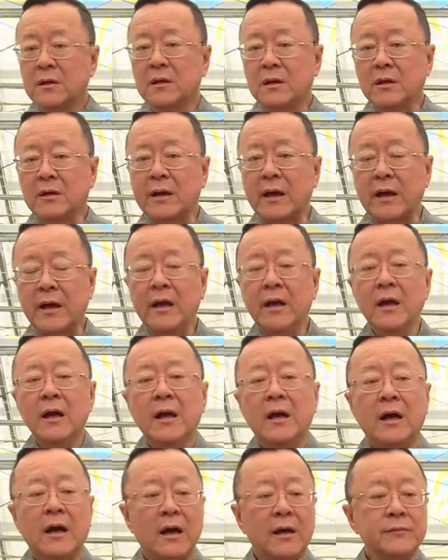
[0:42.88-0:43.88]
Okay,
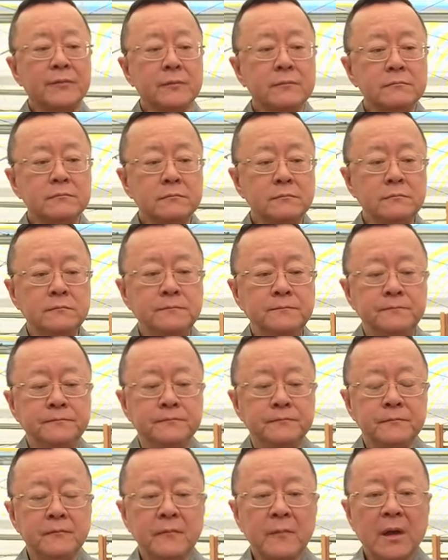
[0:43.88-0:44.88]

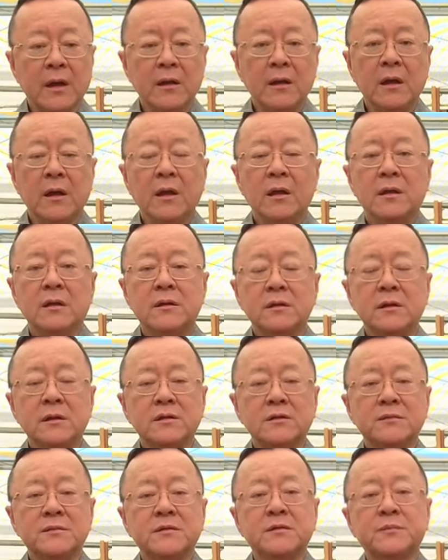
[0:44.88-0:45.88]
the
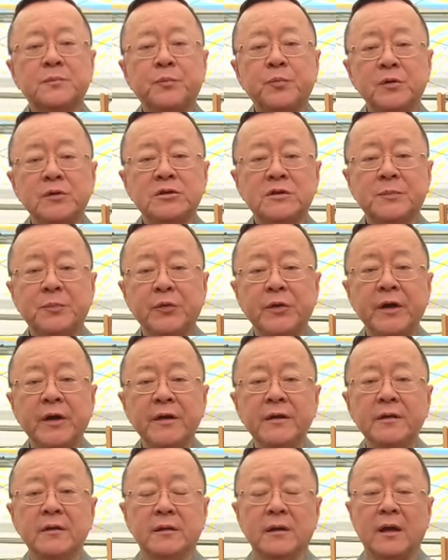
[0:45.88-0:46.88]

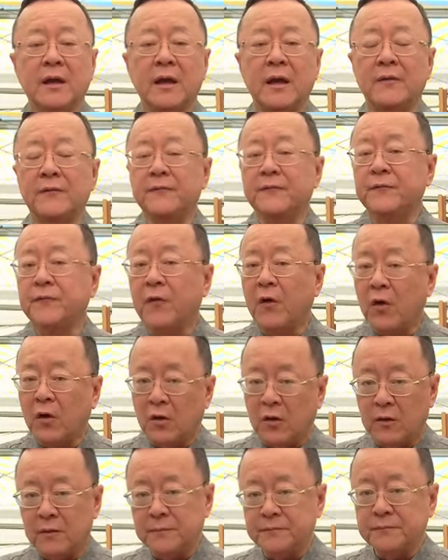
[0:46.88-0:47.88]
spring and
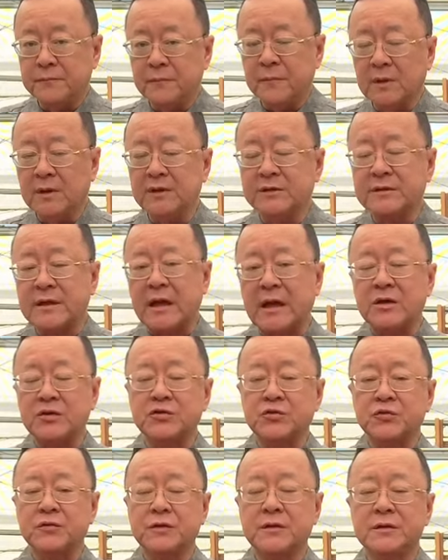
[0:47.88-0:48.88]
fall is
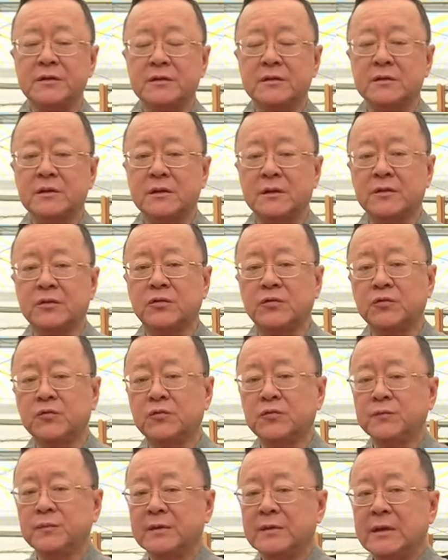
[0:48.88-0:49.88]
actually the
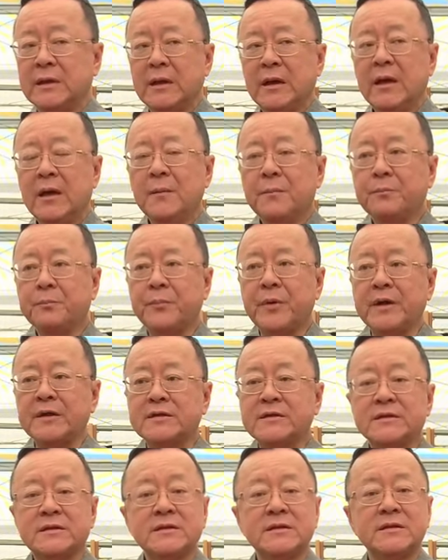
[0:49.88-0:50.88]
two
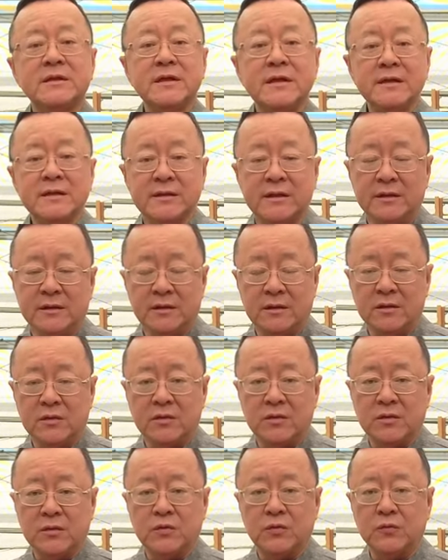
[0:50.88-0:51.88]
best seasons
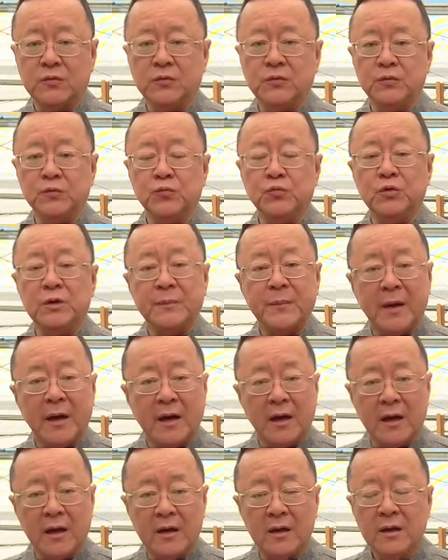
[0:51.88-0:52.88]
to
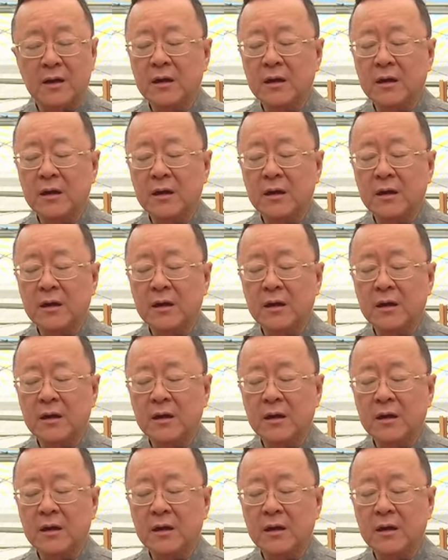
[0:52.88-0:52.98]
repot